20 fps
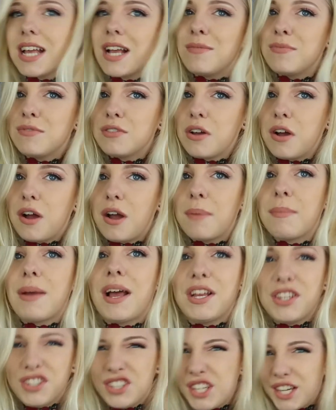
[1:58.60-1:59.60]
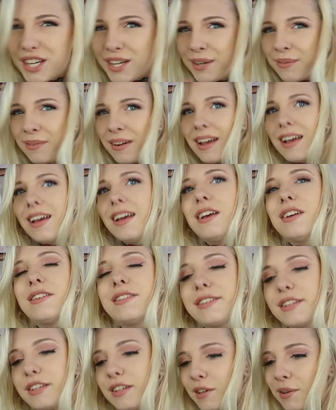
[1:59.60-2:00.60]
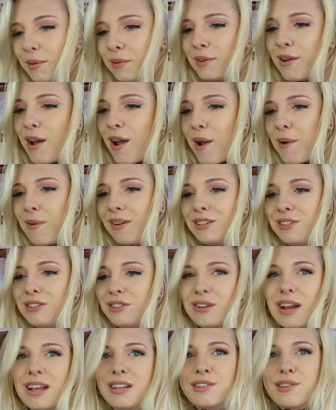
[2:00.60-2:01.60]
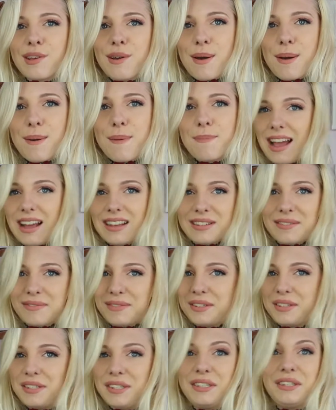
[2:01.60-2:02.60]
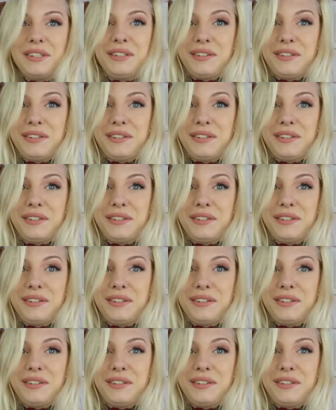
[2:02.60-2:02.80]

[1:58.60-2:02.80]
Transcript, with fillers: same time as you, so you go and dress up as much as